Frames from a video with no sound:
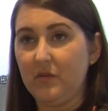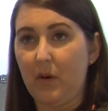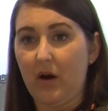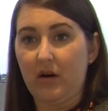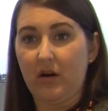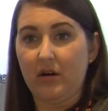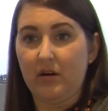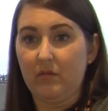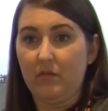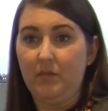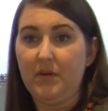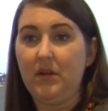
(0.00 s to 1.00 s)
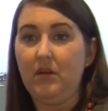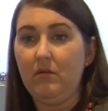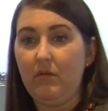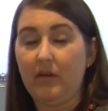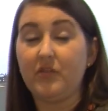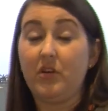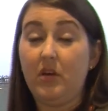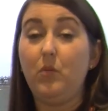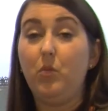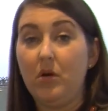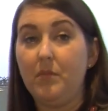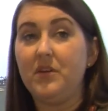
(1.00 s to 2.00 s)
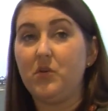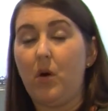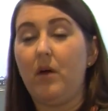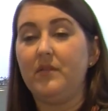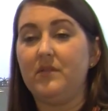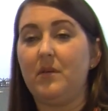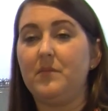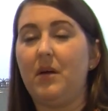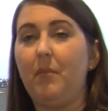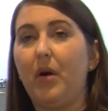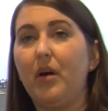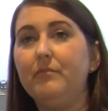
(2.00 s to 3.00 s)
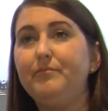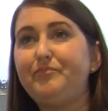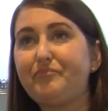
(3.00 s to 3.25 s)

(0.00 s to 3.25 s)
Parker he will be 12 in September.